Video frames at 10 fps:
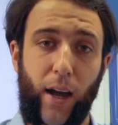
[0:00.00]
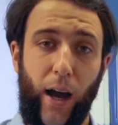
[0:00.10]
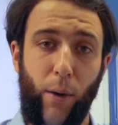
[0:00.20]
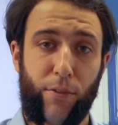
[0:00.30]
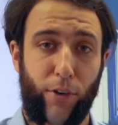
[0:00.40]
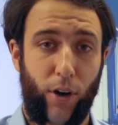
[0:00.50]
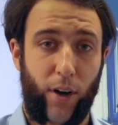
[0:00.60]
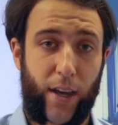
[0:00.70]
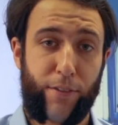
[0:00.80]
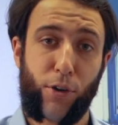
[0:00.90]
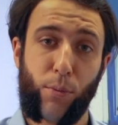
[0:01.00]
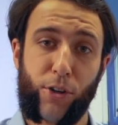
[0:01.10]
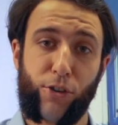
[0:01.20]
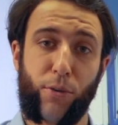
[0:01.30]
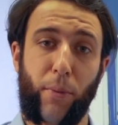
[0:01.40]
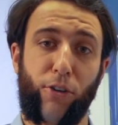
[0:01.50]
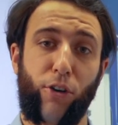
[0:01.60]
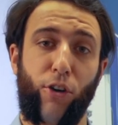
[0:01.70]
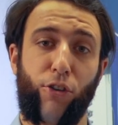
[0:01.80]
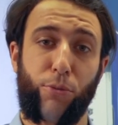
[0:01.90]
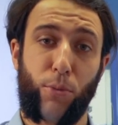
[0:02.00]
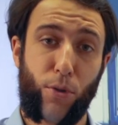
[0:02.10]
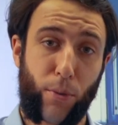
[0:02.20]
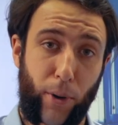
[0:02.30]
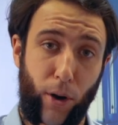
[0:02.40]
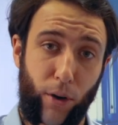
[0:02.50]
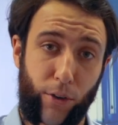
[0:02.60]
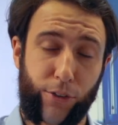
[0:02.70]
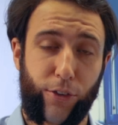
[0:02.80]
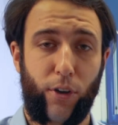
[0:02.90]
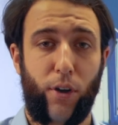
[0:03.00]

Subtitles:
However, if you wish to measure smoother parts,